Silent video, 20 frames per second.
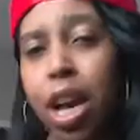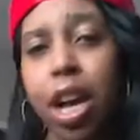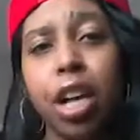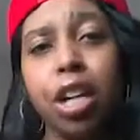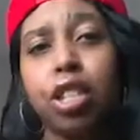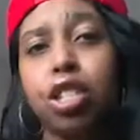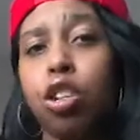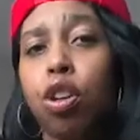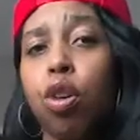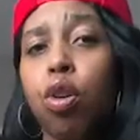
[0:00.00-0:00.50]

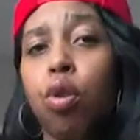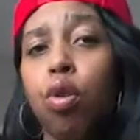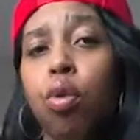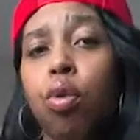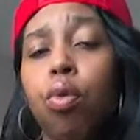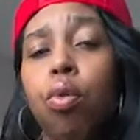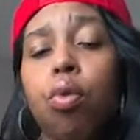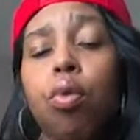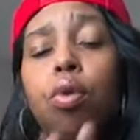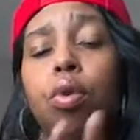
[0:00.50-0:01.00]
So
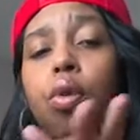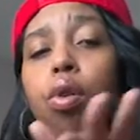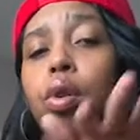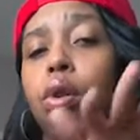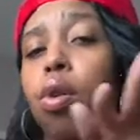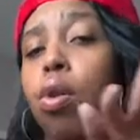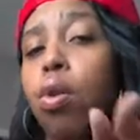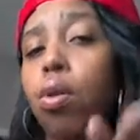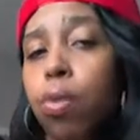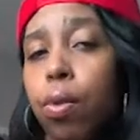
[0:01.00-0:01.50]

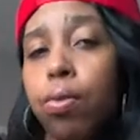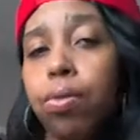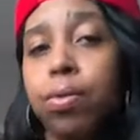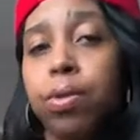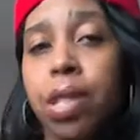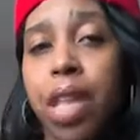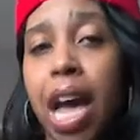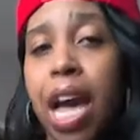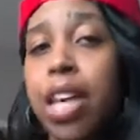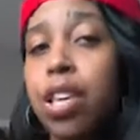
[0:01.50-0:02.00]

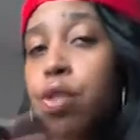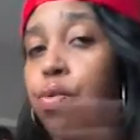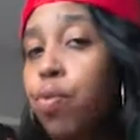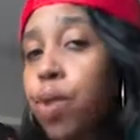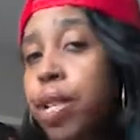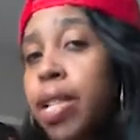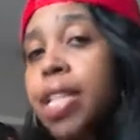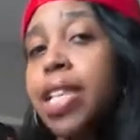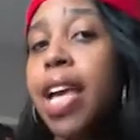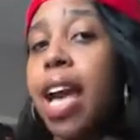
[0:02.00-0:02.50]
now you
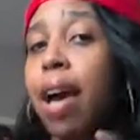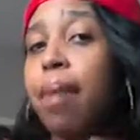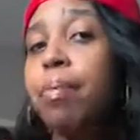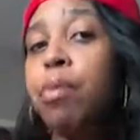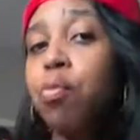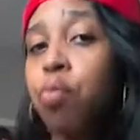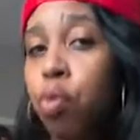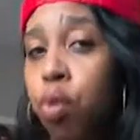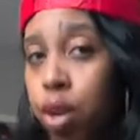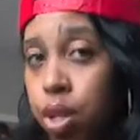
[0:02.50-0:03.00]
really got me
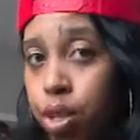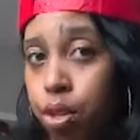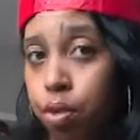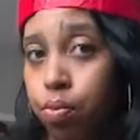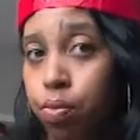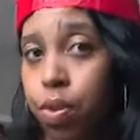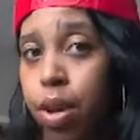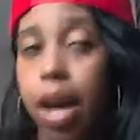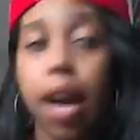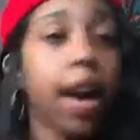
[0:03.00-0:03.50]

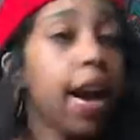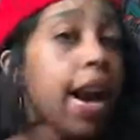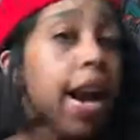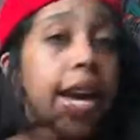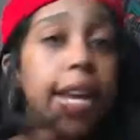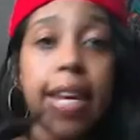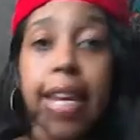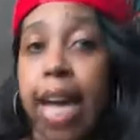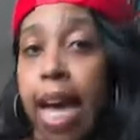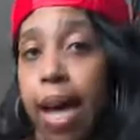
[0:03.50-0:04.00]
wondering.
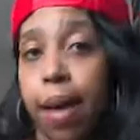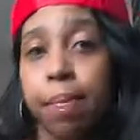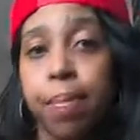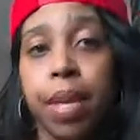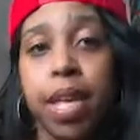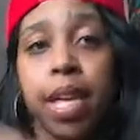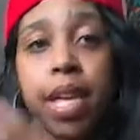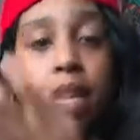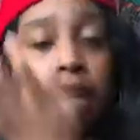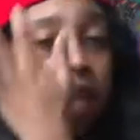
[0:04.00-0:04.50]
Hottie got me
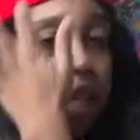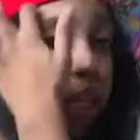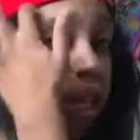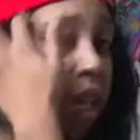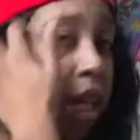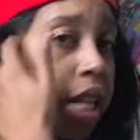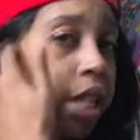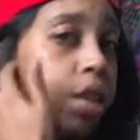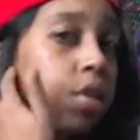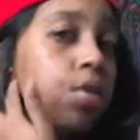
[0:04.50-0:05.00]
in
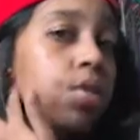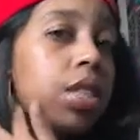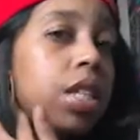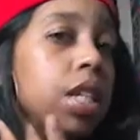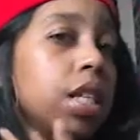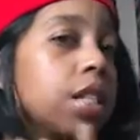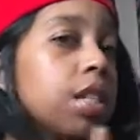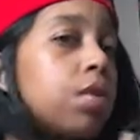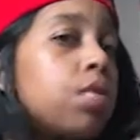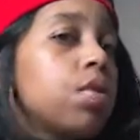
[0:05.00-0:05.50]
a little
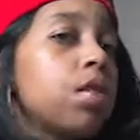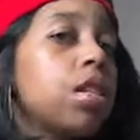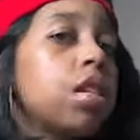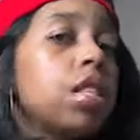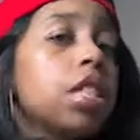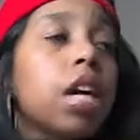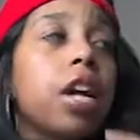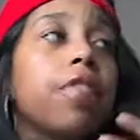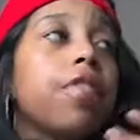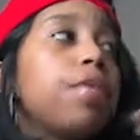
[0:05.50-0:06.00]
tizzle and a
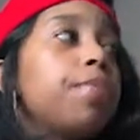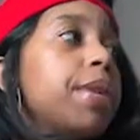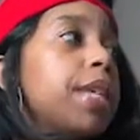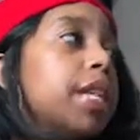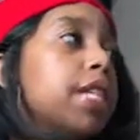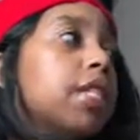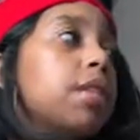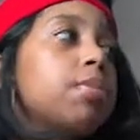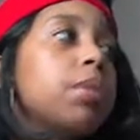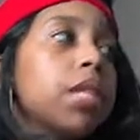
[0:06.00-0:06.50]
tuffle because
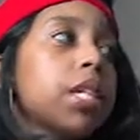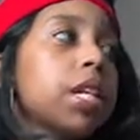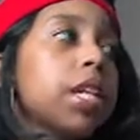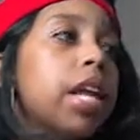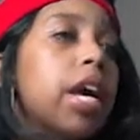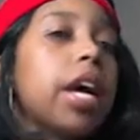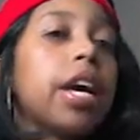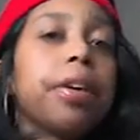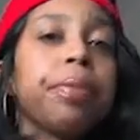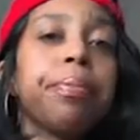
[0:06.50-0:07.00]
I'm looking
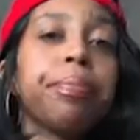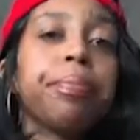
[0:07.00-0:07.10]
like,